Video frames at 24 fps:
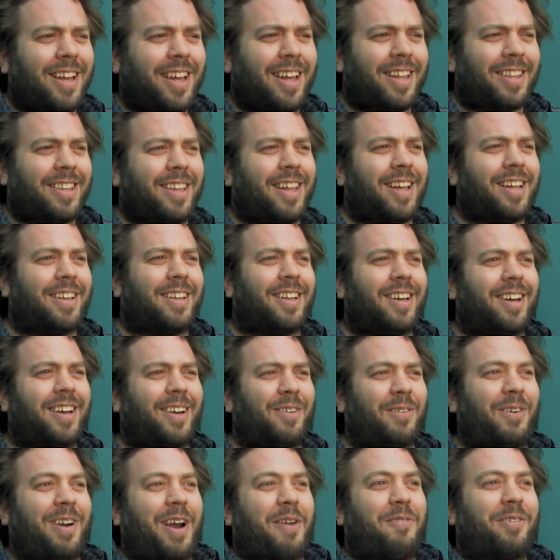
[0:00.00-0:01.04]
And then
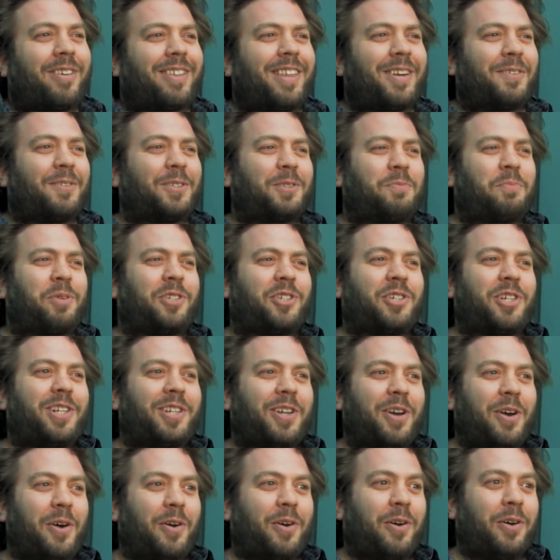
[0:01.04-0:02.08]
where everything was
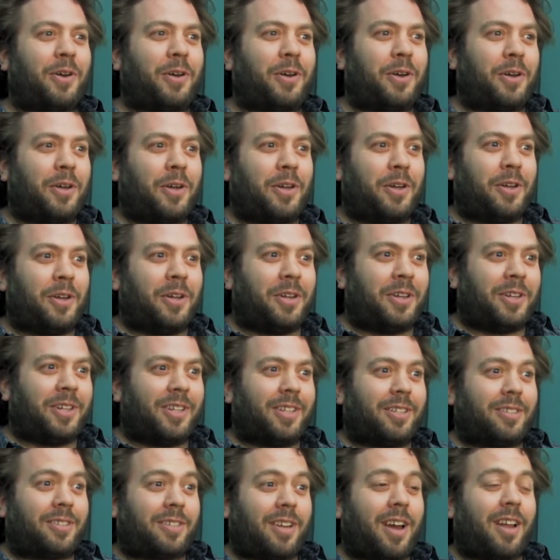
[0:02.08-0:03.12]
Pacino.
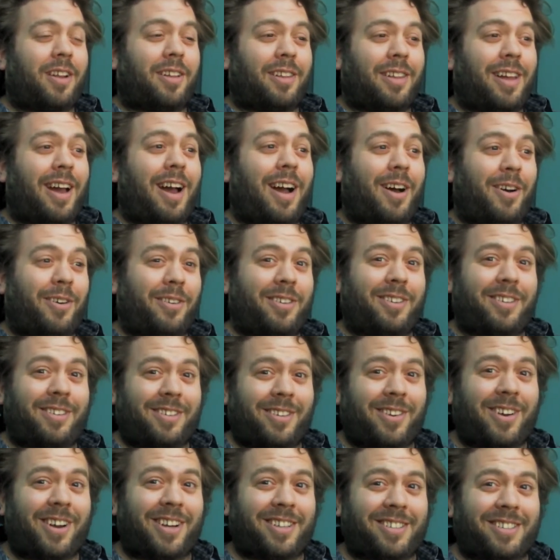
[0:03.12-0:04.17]
It's kind of loud,
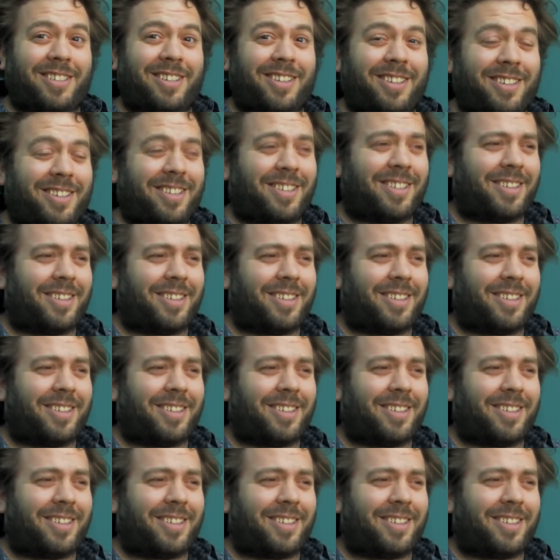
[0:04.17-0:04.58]
crazy.